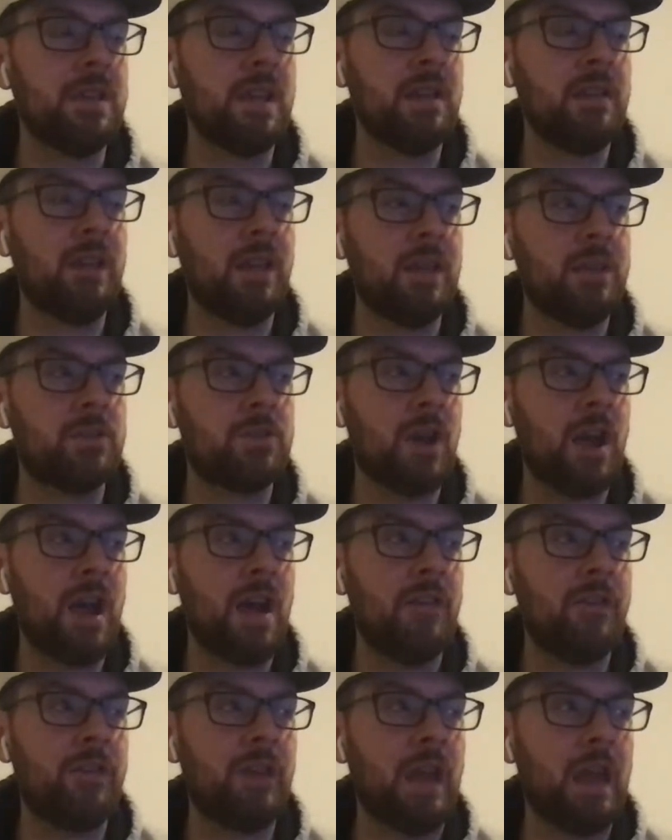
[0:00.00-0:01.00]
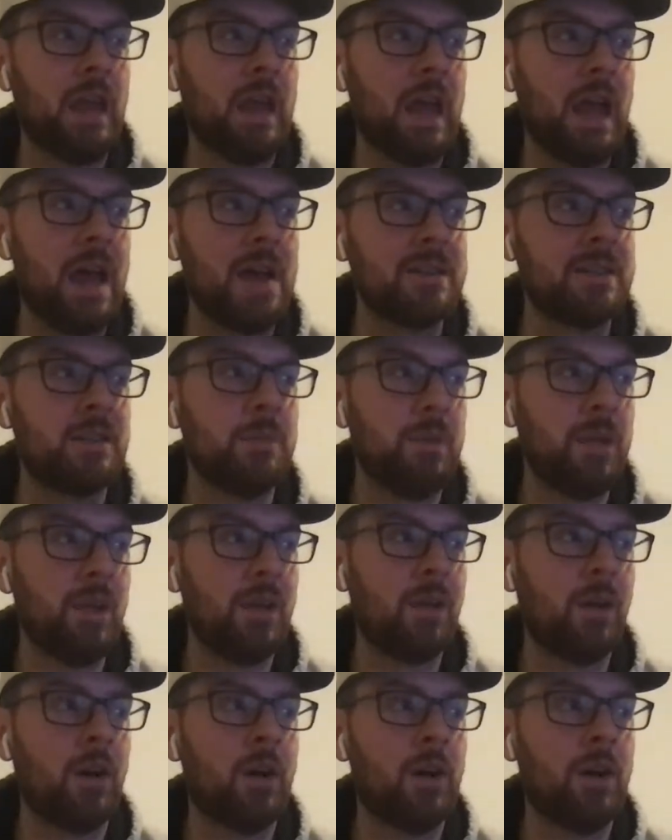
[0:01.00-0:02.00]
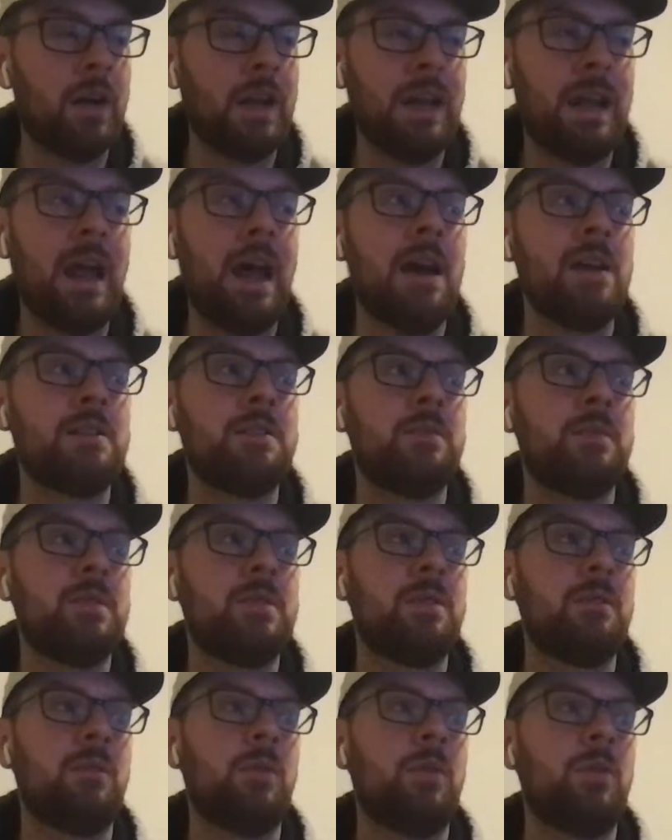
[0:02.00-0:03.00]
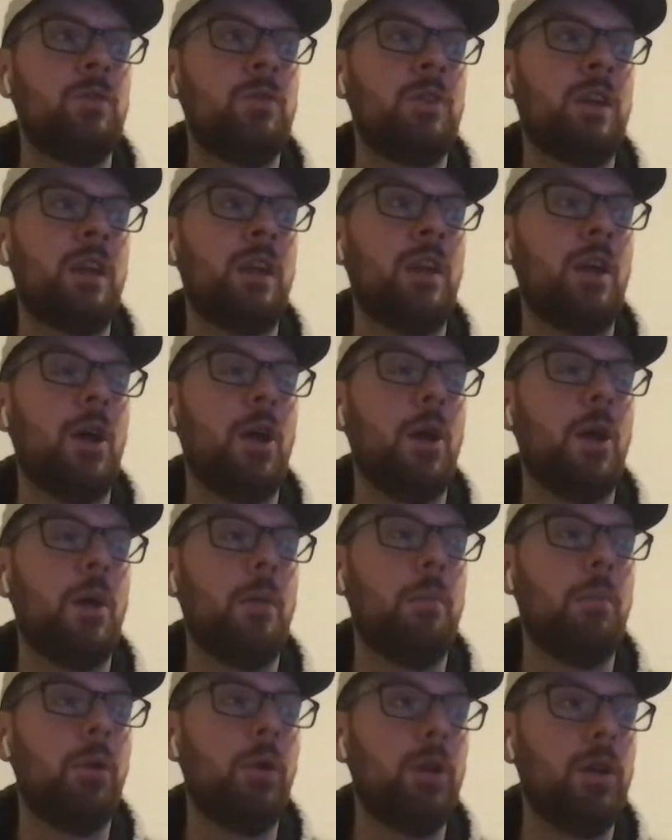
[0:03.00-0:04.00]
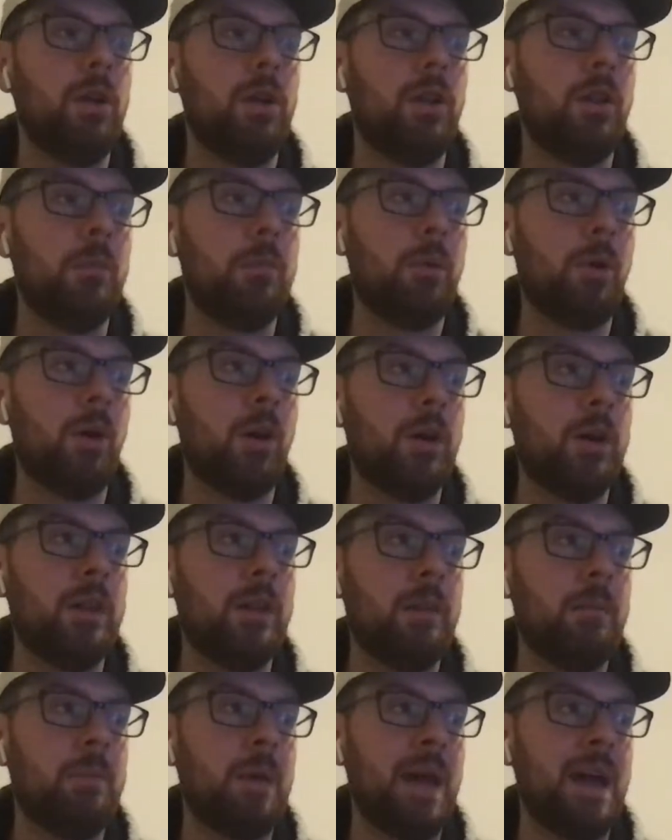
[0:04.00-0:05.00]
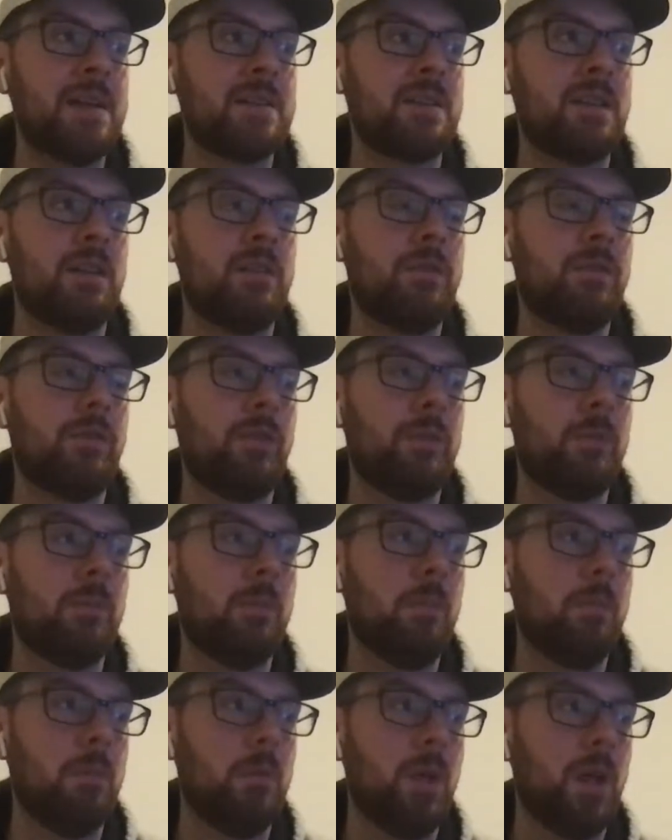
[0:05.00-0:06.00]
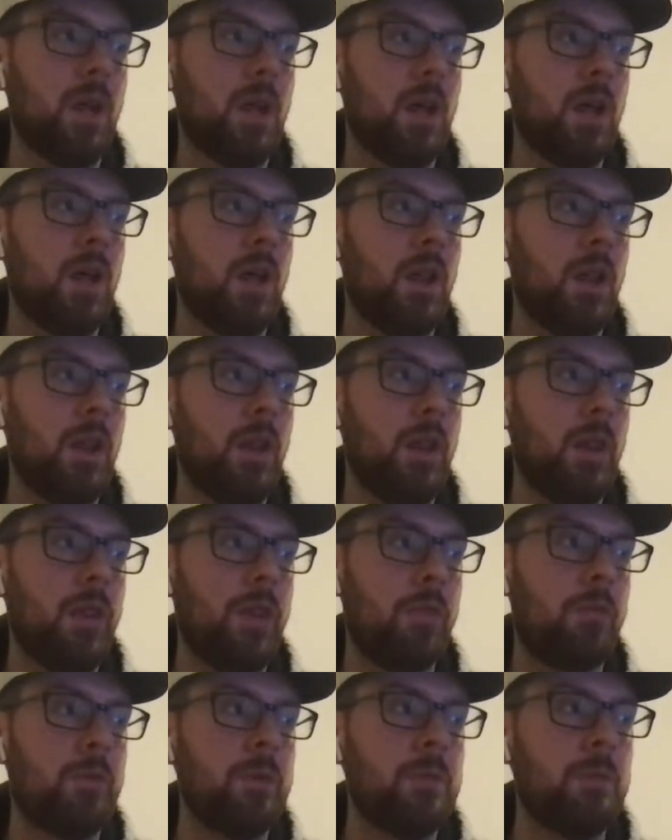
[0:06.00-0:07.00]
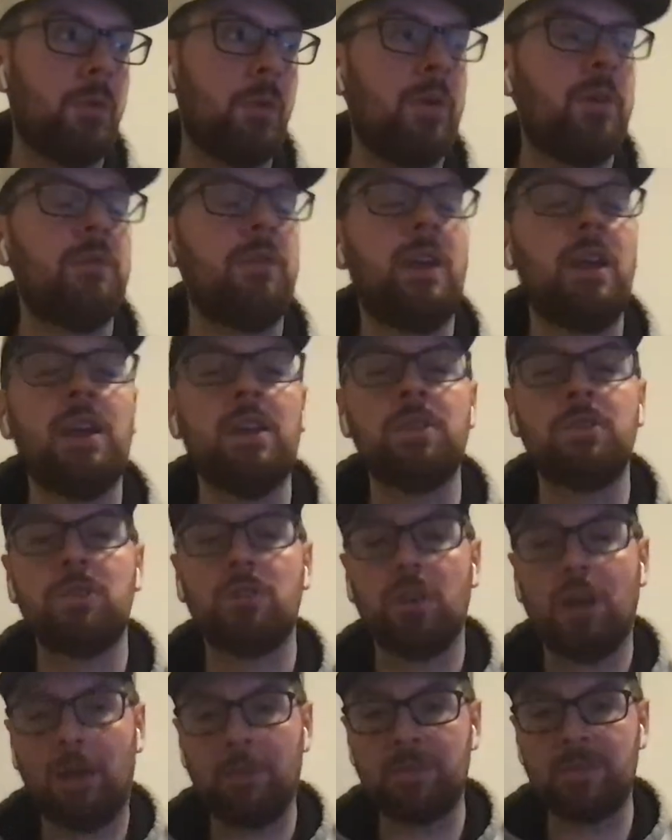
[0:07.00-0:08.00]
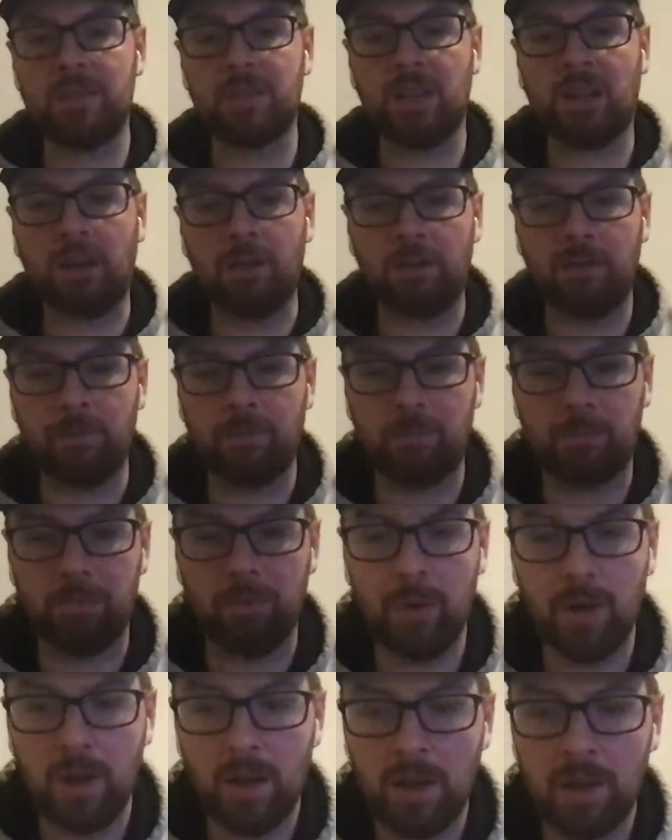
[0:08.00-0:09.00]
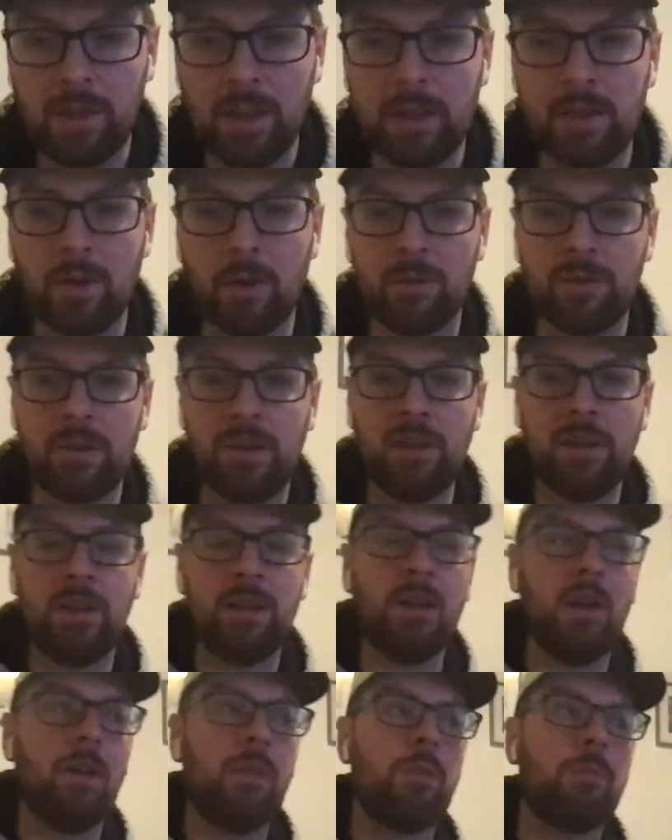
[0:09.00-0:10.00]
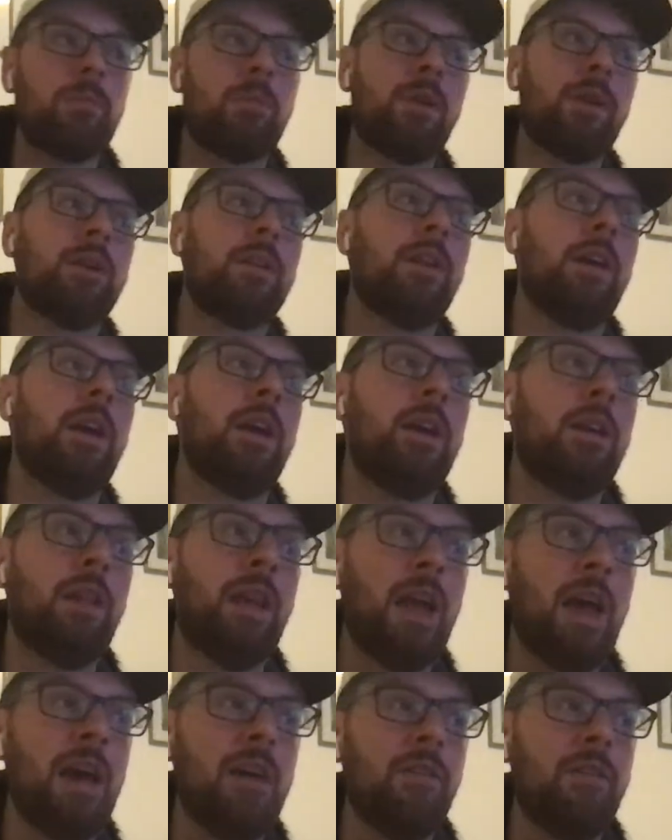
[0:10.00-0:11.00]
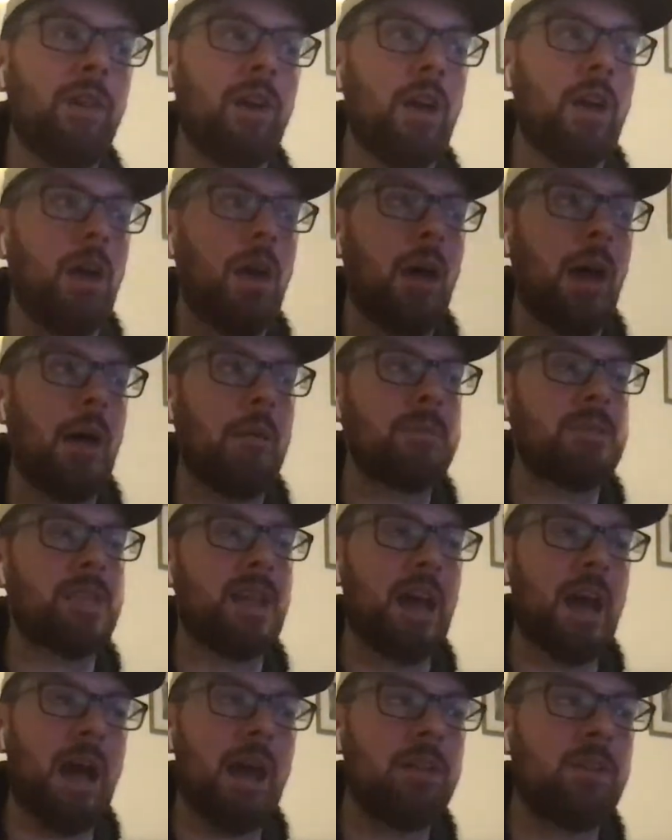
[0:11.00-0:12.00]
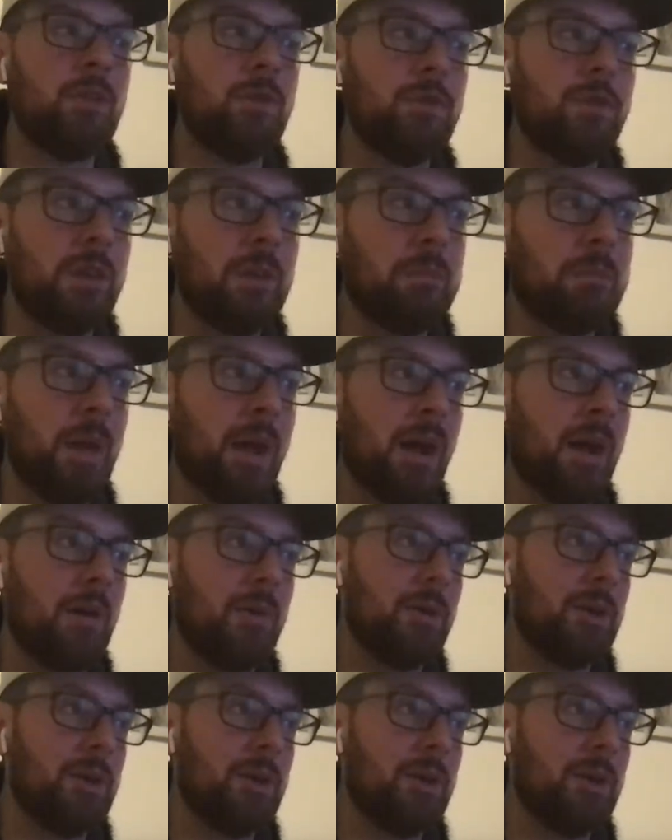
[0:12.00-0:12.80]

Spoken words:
The person that they draft has to be a guard and has to be someone who can put the ball in the basket from 3-point range. I'm sick of they don't need another bricklayer. I do